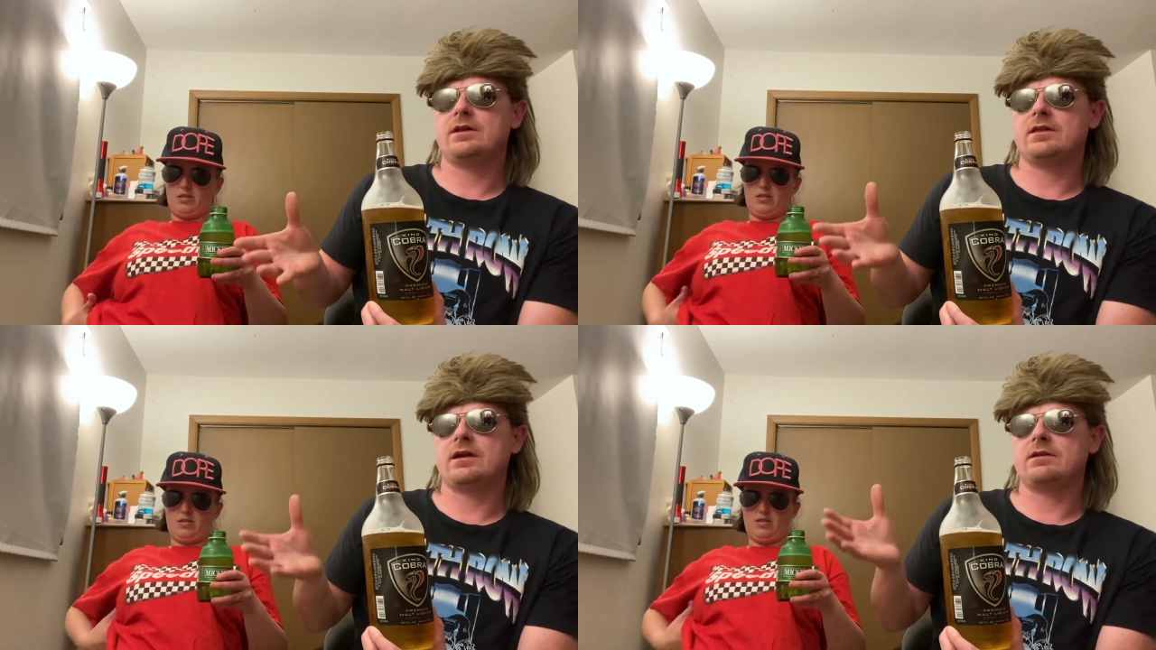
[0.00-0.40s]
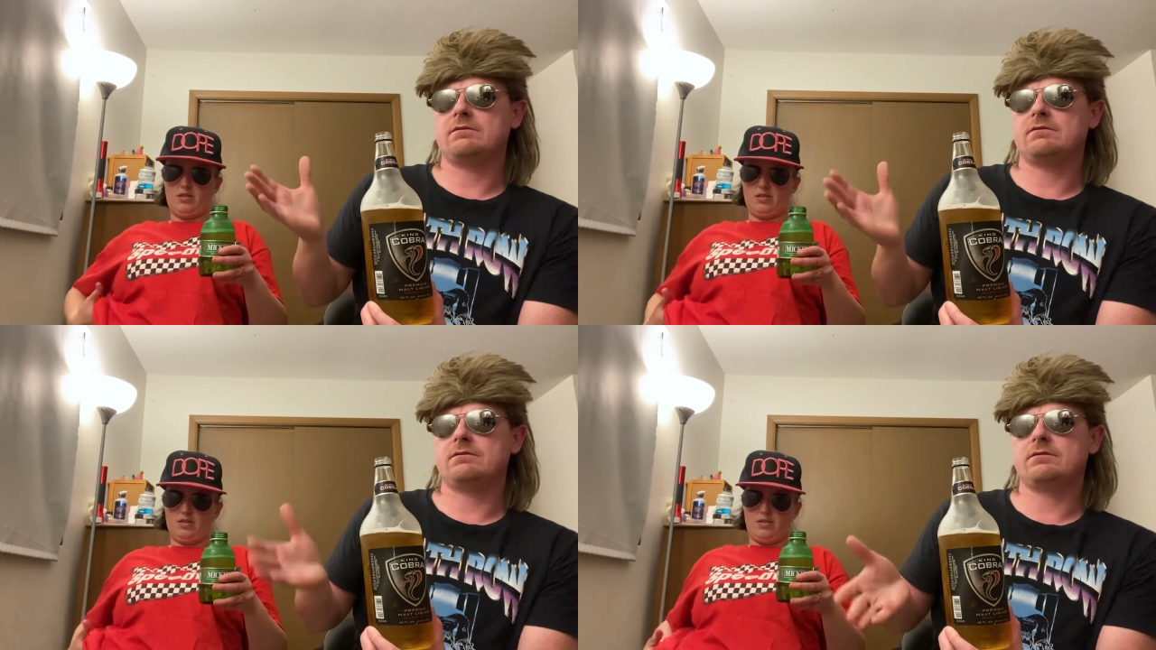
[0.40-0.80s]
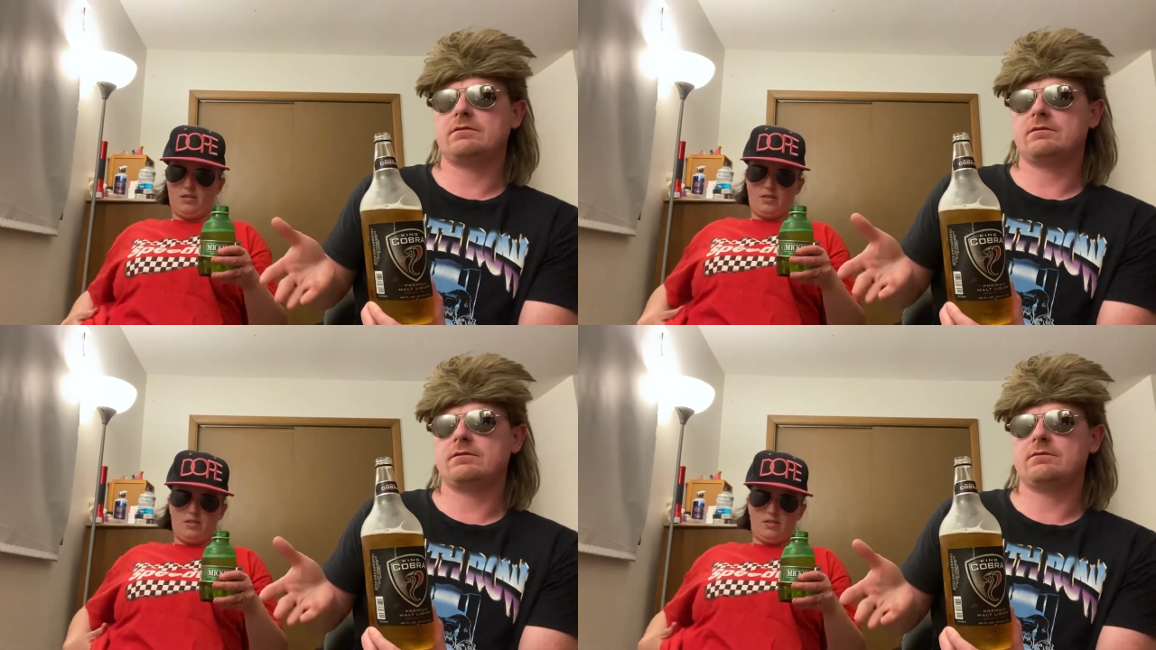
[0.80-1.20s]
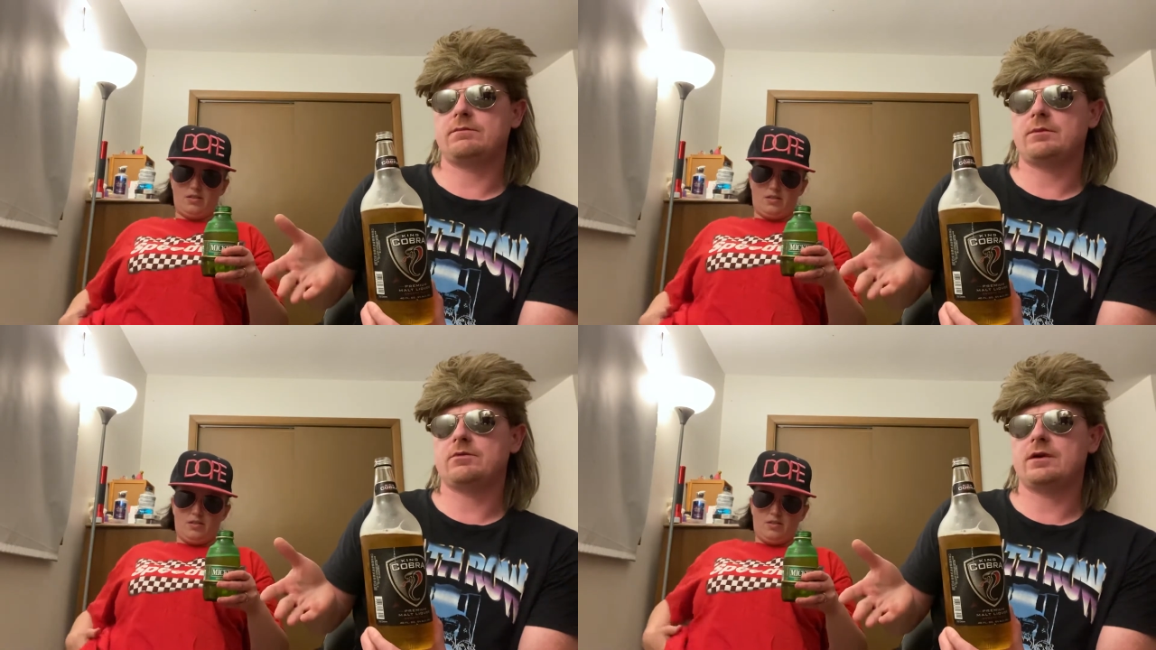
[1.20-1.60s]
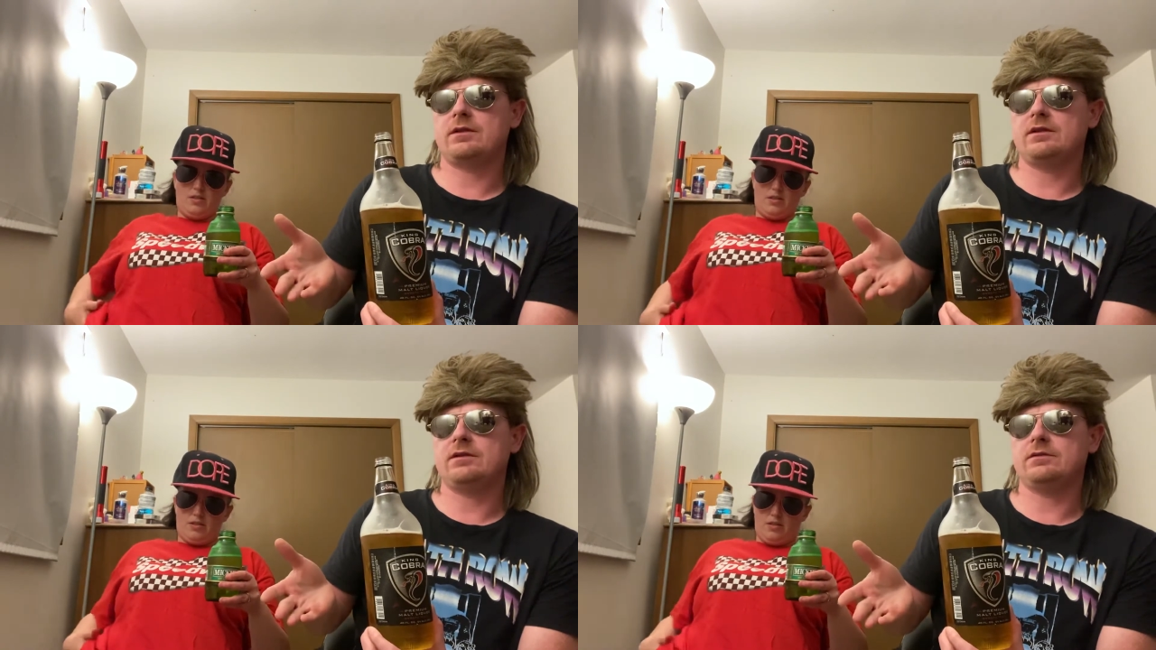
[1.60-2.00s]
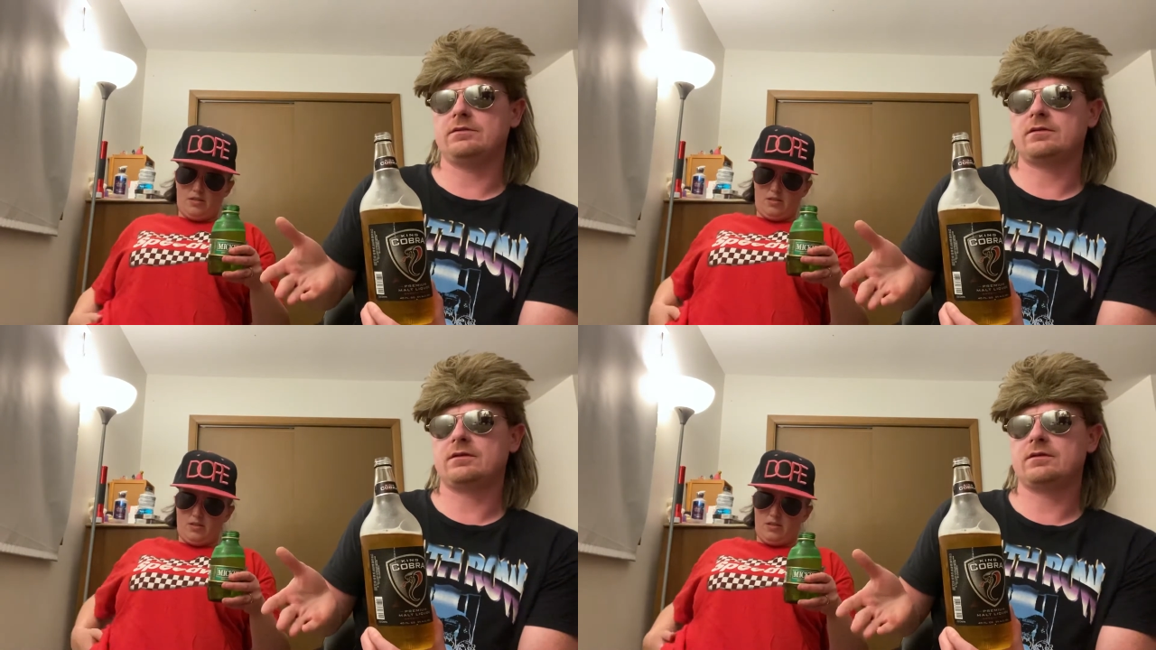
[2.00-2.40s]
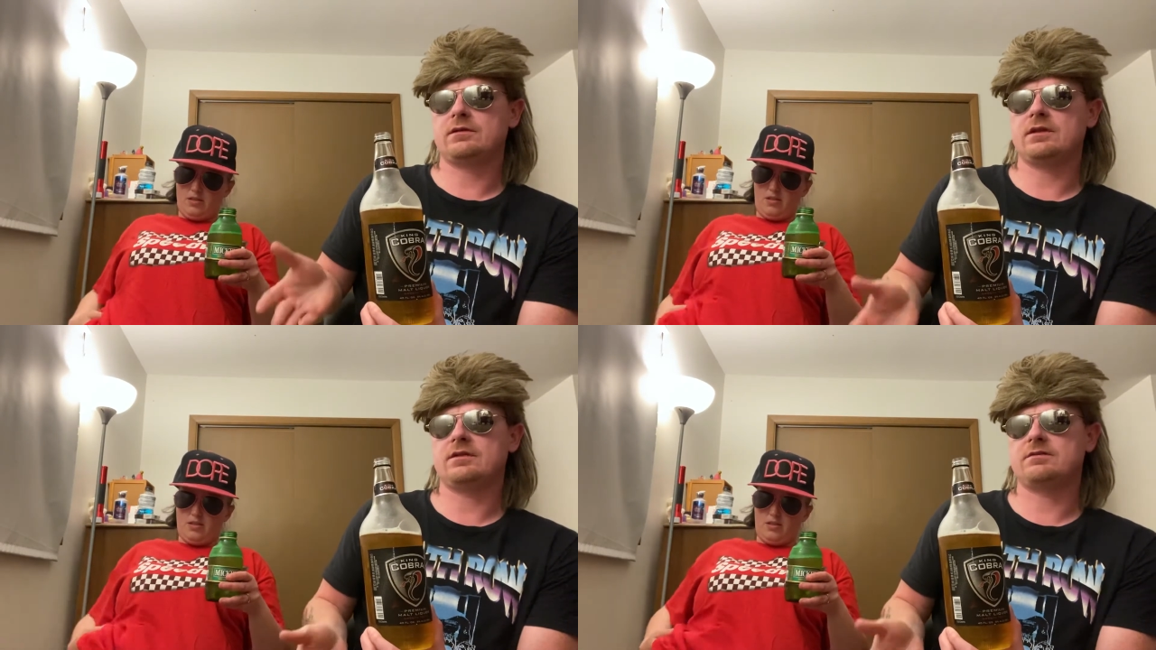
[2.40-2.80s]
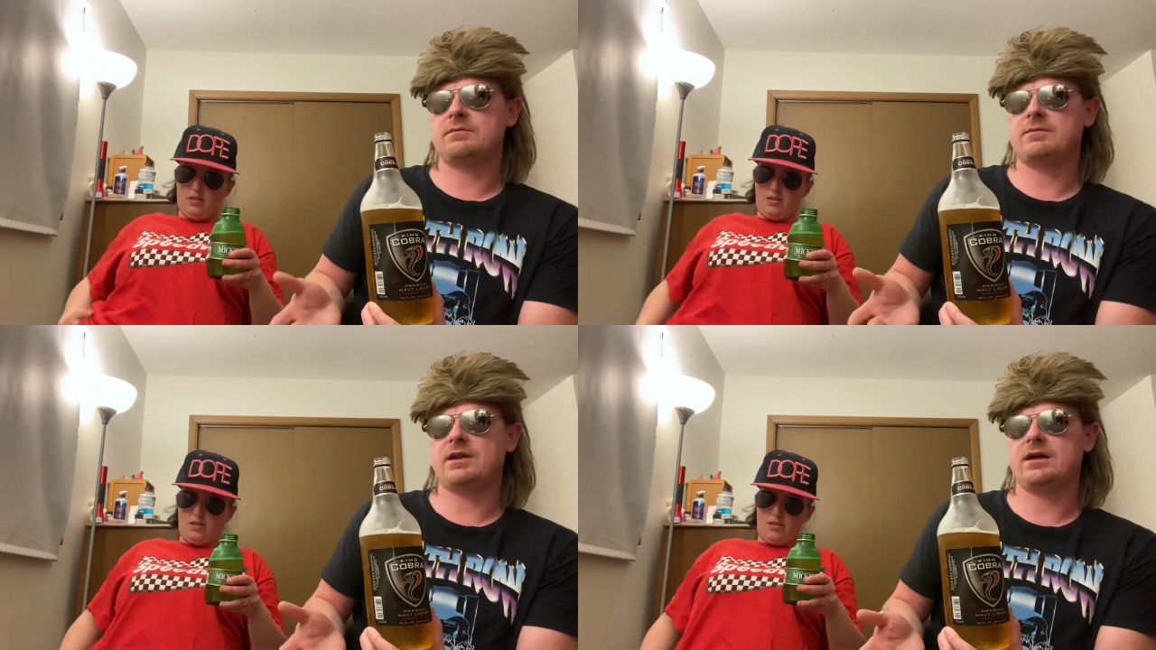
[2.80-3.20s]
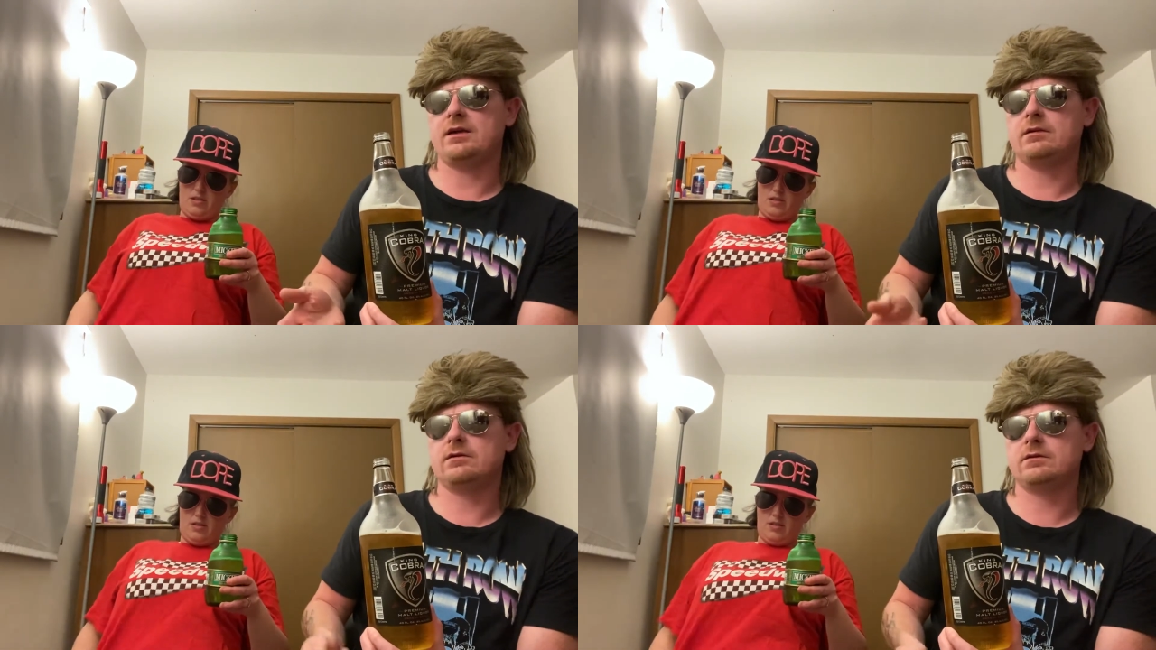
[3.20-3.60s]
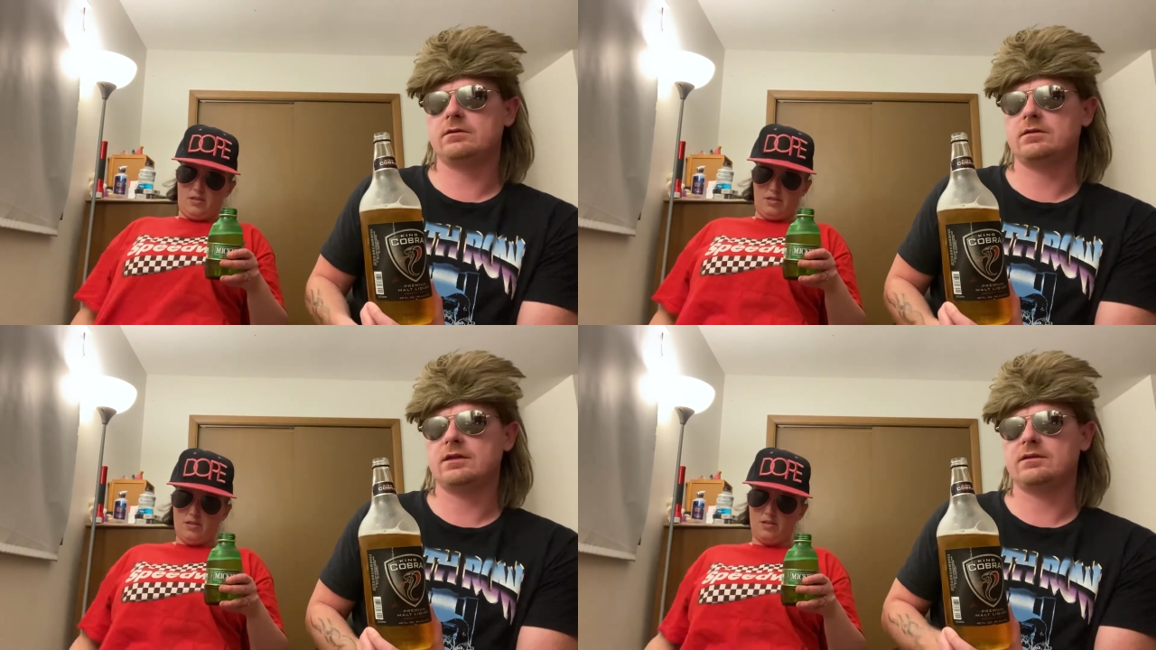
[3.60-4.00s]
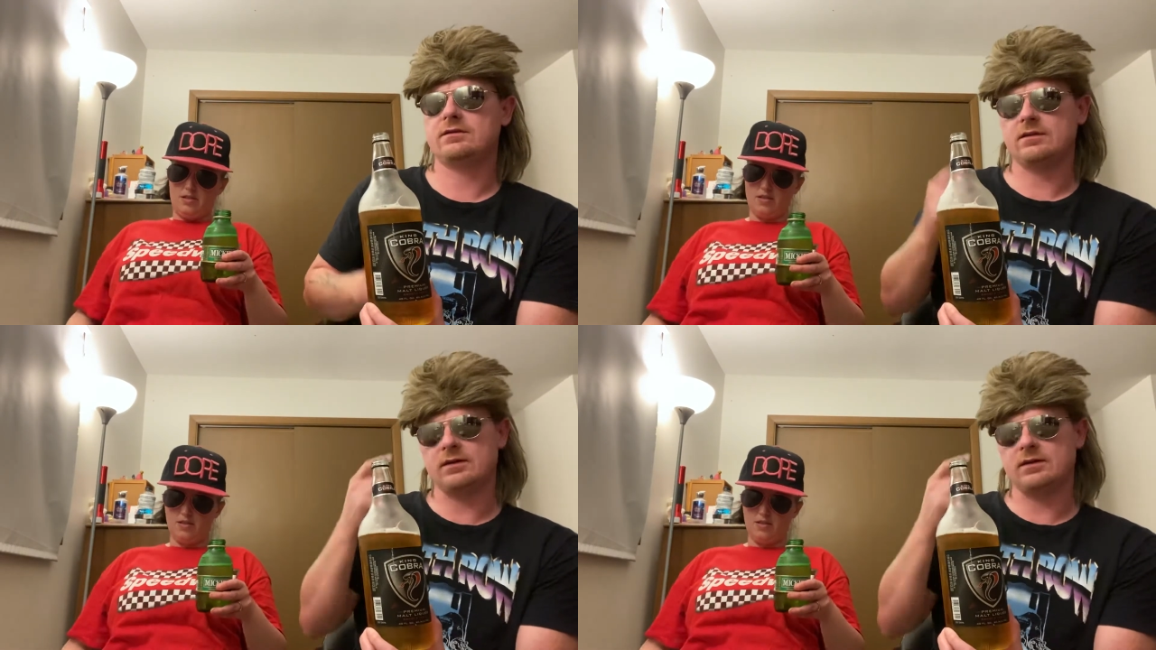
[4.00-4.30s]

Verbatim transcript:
Speaker 1: that people rarely use, and then it's my bidet, and I sit in